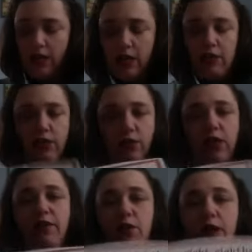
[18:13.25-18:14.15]
So
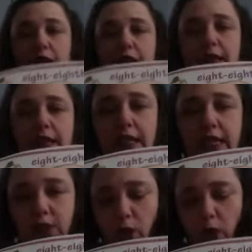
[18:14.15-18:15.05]
if you had
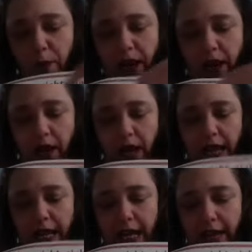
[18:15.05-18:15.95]
this whole pair,
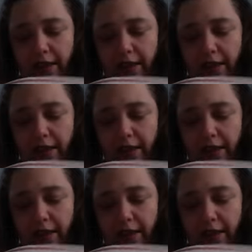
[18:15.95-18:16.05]
8/8,